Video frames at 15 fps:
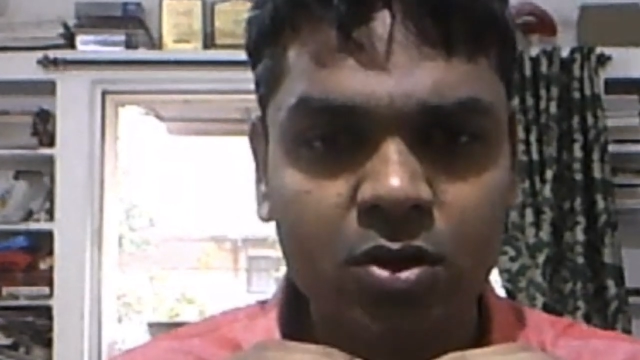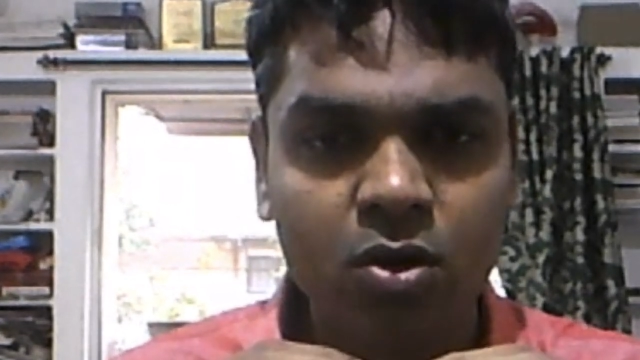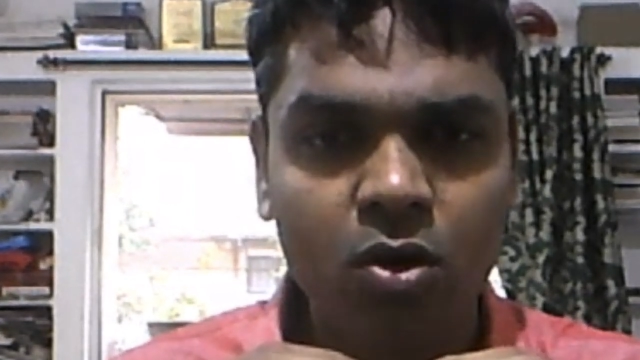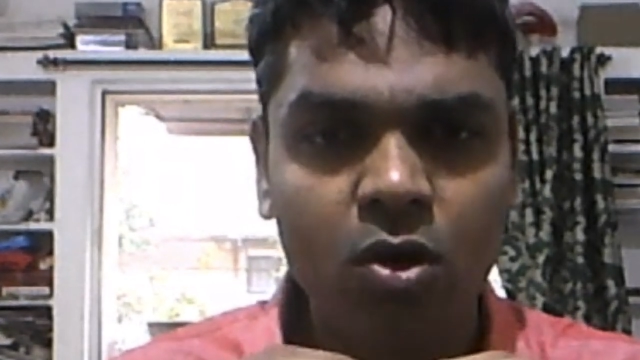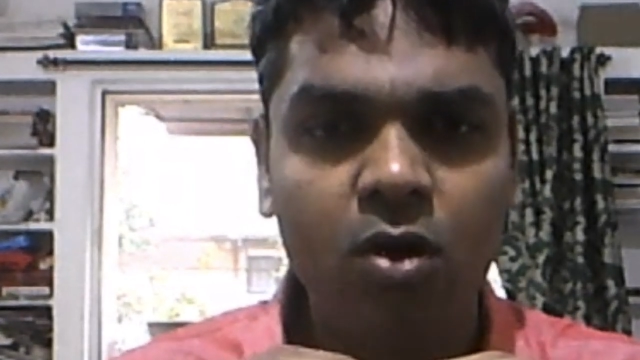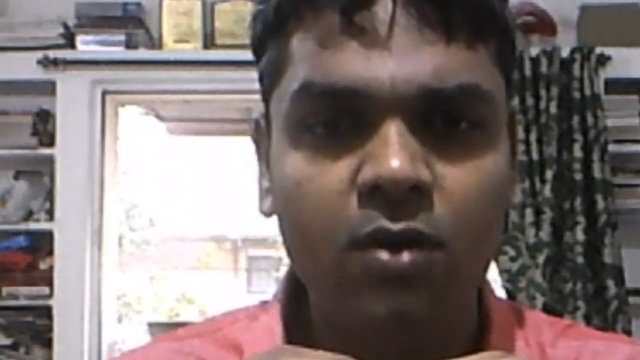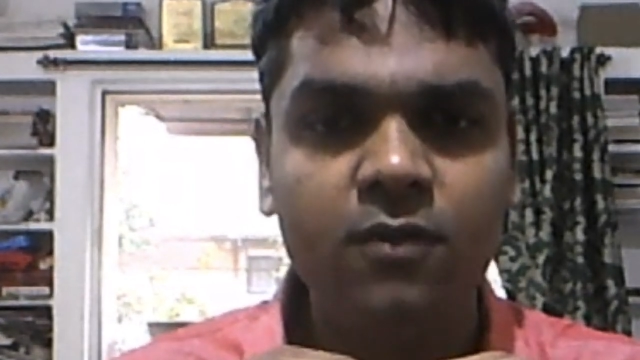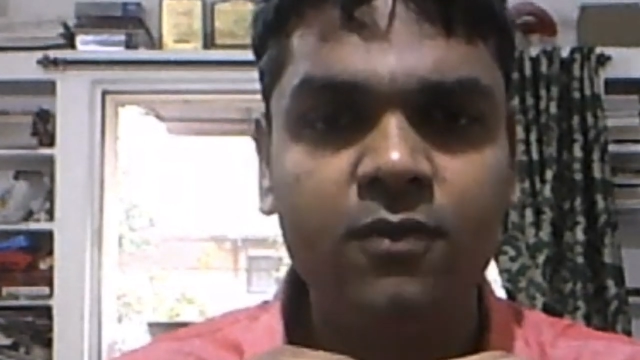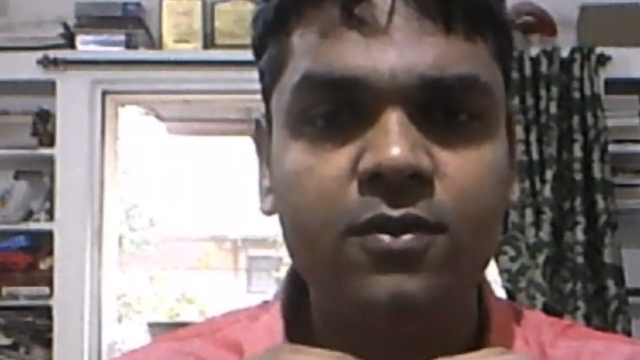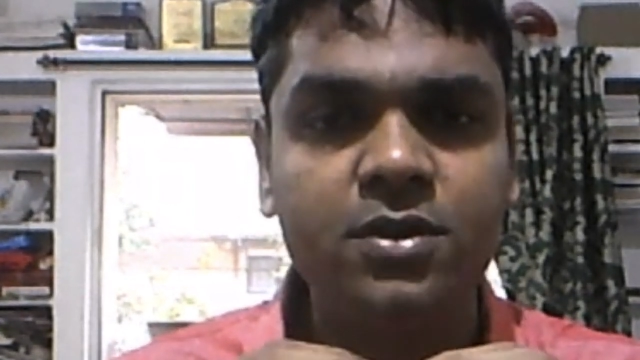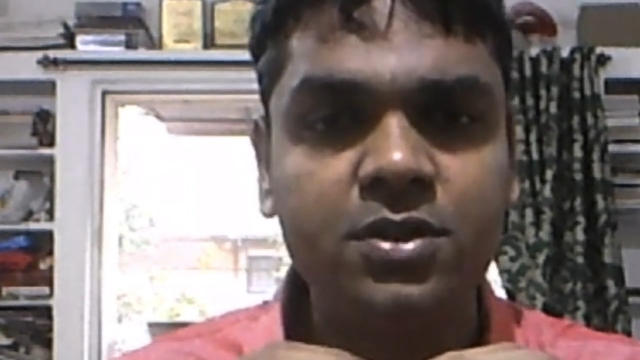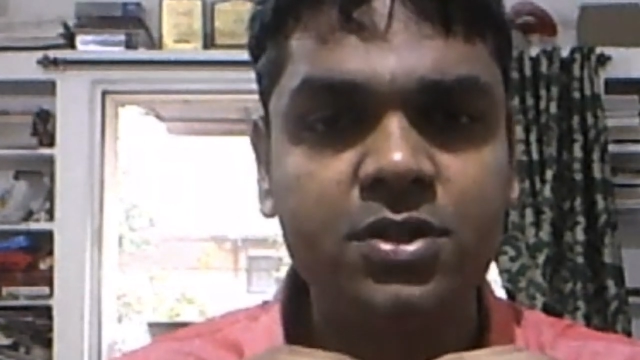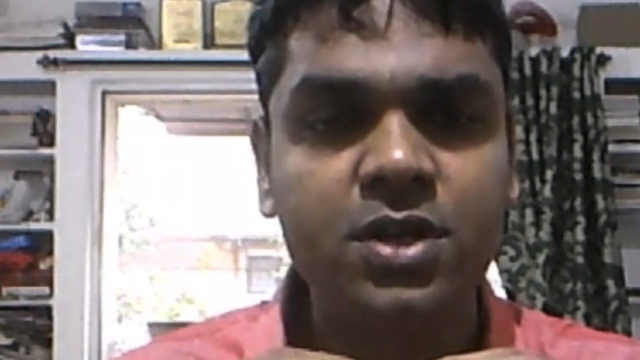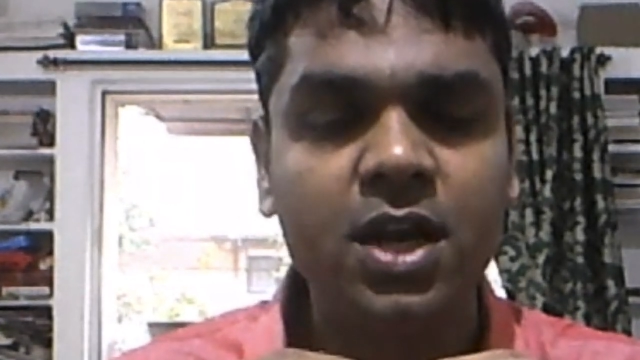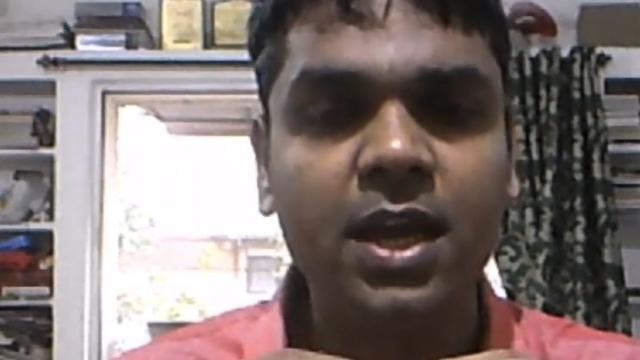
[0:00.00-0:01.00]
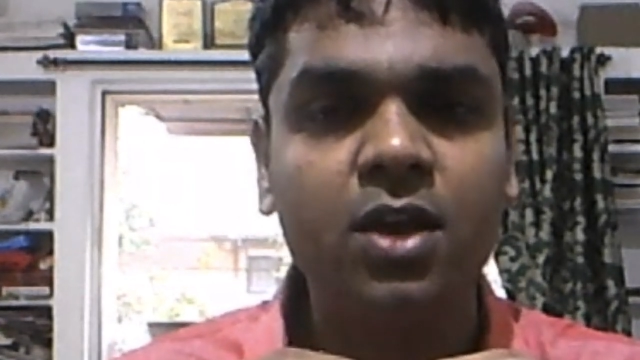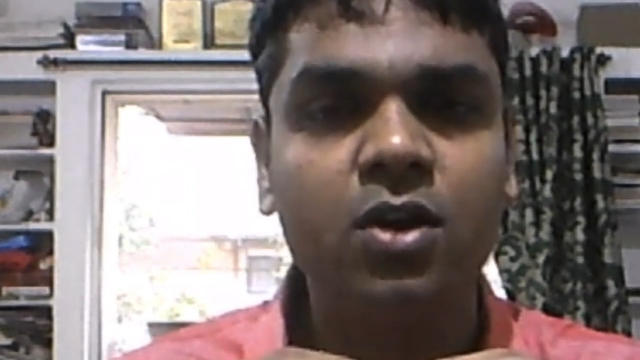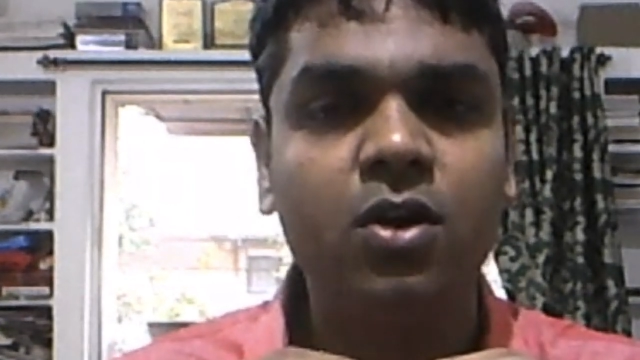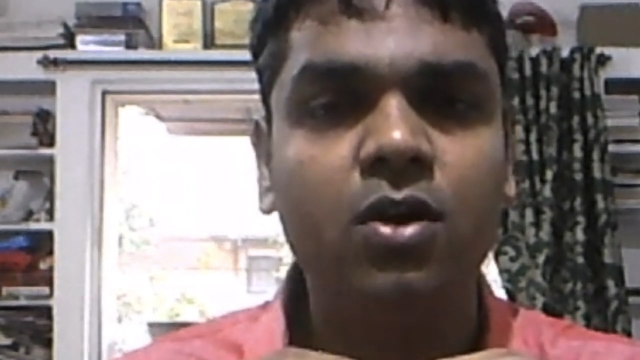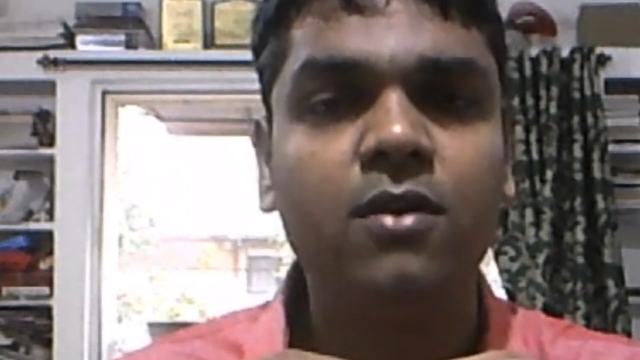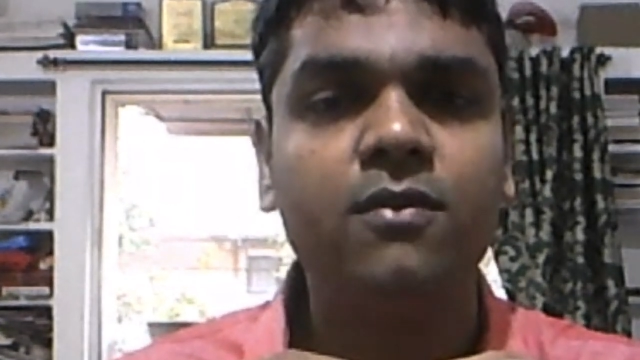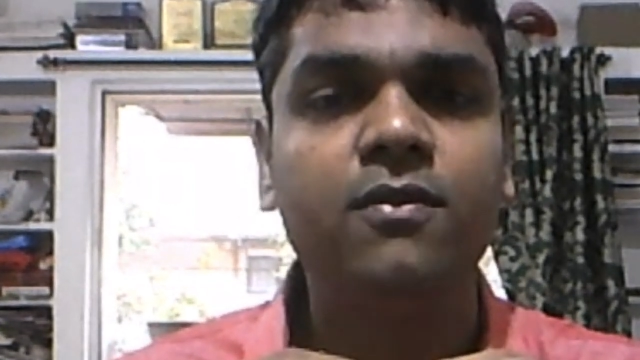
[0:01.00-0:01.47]
cough, dry
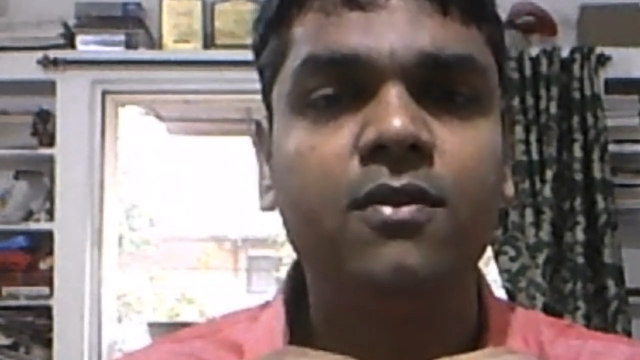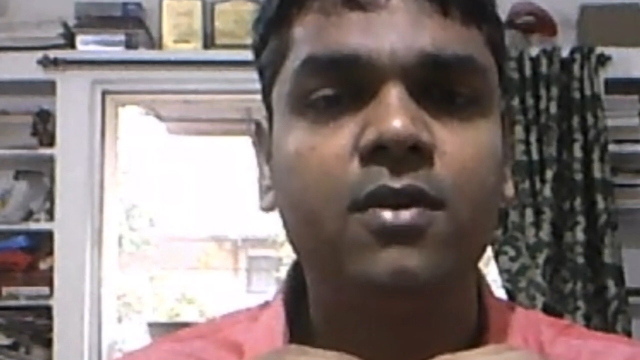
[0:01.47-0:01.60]
cough,